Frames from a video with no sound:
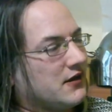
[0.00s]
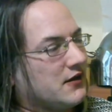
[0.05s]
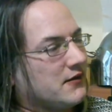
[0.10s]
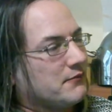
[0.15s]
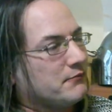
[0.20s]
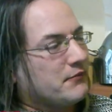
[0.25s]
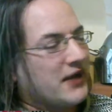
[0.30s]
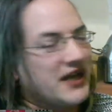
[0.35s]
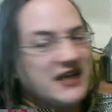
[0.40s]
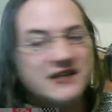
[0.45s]

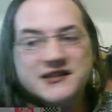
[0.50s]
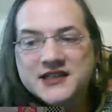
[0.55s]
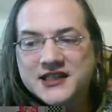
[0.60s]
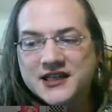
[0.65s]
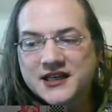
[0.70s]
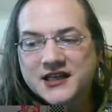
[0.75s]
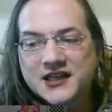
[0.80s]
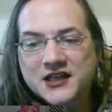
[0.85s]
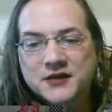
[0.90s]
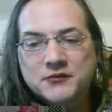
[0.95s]
Painting
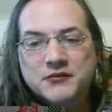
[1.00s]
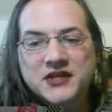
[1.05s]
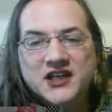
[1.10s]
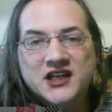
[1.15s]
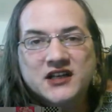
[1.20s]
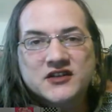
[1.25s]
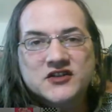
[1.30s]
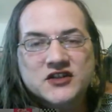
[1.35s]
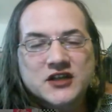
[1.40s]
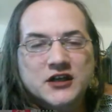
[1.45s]
can be
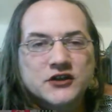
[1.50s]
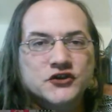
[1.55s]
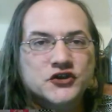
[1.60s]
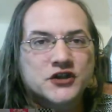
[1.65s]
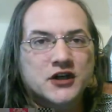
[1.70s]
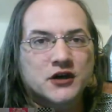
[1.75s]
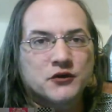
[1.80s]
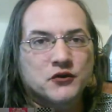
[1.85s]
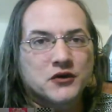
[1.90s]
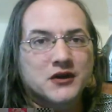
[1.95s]
such
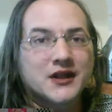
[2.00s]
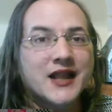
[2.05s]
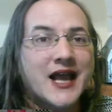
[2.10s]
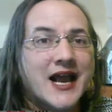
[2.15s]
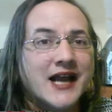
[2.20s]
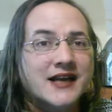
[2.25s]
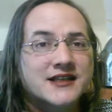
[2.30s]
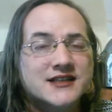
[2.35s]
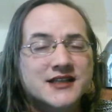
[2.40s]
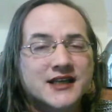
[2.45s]
a
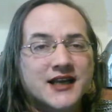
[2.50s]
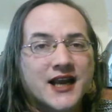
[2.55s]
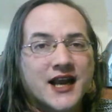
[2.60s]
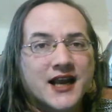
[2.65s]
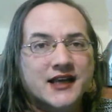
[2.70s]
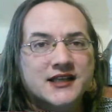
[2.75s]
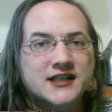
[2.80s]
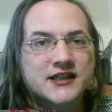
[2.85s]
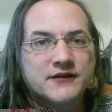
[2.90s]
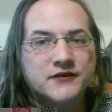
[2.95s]
relaxing
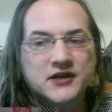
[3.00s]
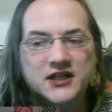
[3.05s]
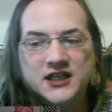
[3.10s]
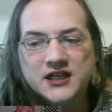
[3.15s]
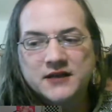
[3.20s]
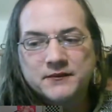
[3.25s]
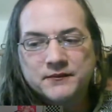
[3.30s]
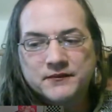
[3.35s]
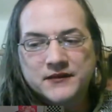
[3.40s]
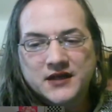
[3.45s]
activity,
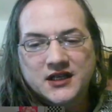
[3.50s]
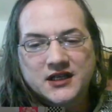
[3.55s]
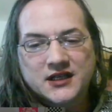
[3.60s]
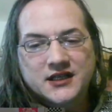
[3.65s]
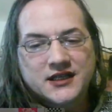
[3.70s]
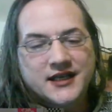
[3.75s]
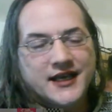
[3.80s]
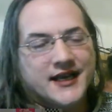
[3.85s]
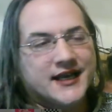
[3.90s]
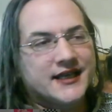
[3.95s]

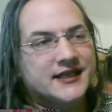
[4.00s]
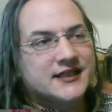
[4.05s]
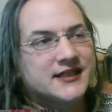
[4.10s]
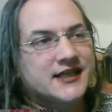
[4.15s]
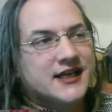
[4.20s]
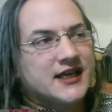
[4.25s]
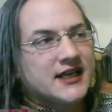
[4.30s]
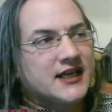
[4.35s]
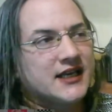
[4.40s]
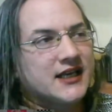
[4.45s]
and
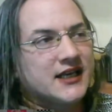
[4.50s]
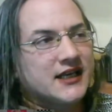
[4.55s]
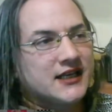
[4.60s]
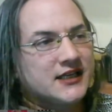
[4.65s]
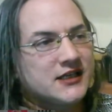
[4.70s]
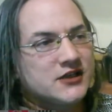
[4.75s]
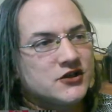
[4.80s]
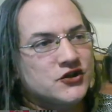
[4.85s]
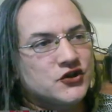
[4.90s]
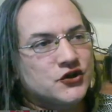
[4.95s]
getting
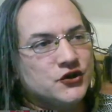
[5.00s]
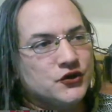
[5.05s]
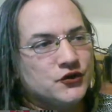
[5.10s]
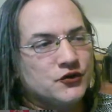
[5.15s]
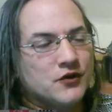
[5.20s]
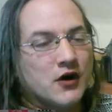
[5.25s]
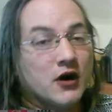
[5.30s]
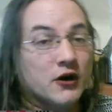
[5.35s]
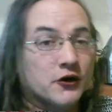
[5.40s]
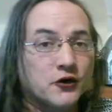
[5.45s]
into
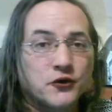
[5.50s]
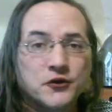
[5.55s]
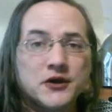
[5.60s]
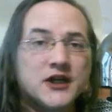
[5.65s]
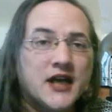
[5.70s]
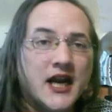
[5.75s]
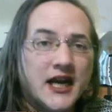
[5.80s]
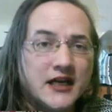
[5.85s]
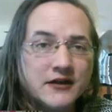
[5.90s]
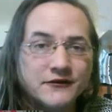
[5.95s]
our
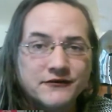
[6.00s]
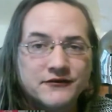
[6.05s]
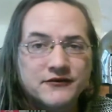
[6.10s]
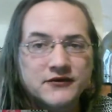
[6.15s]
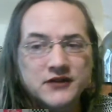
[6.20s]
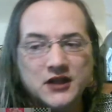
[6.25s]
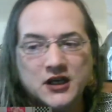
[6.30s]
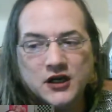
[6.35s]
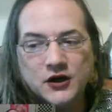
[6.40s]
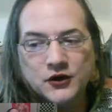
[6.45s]
creative
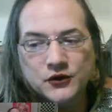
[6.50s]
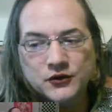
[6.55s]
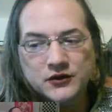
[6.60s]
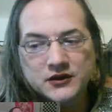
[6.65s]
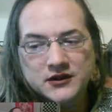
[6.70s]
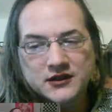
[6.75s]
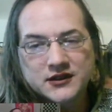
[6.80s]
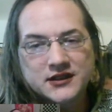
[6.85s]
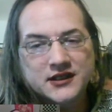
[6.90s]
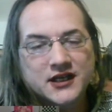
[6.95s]
flow
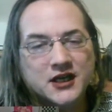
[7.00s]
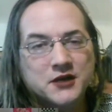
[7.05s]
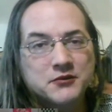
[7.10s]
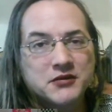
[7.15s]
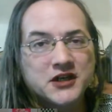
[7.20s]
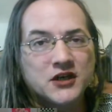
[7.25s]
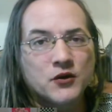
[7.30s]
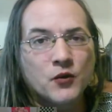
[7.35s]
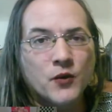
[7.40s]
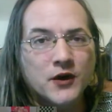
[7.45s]
can be
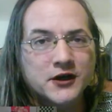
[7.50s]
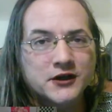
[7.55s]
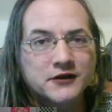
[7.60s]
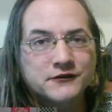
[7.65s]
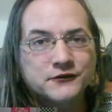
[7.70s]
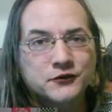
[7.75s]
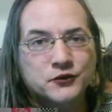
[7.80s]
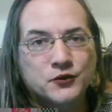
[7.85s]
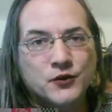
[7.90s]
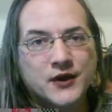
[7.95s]
a
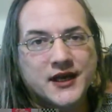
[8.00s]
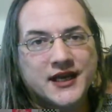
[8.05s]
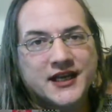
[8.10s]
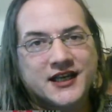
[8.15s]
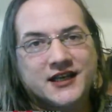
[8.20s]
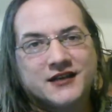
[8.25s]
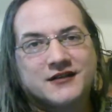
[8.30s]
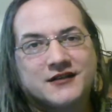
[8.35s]
wonderful way